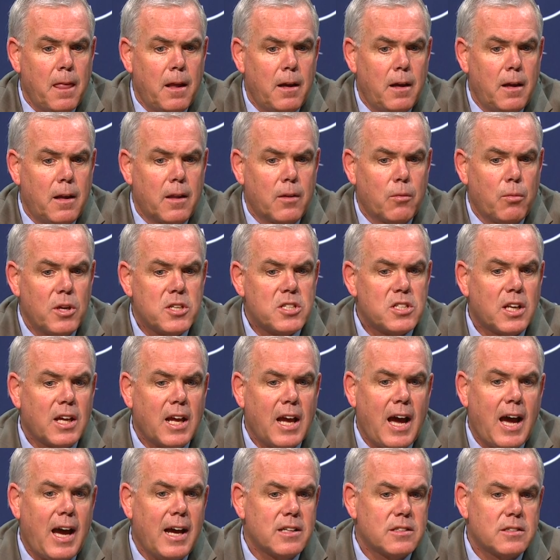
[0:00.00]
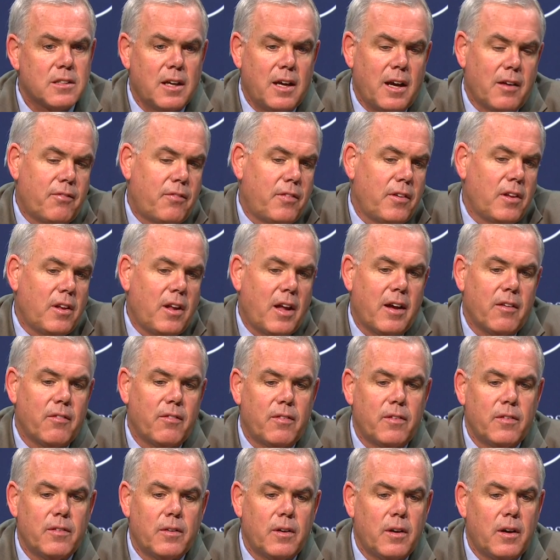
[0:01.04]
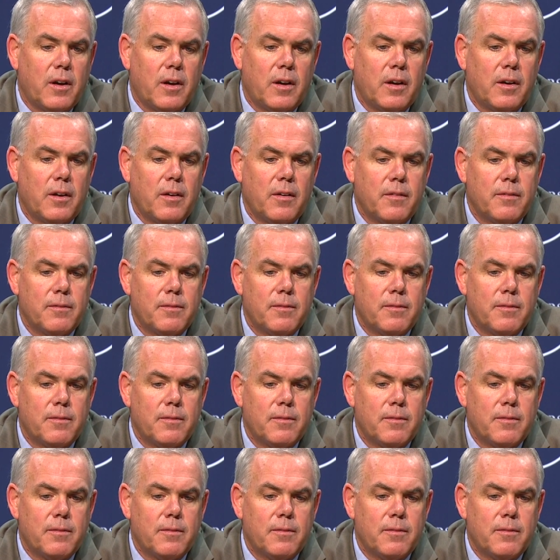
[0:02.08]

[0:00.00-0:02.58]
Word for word: Uh, the rest of the guys I feel have uh,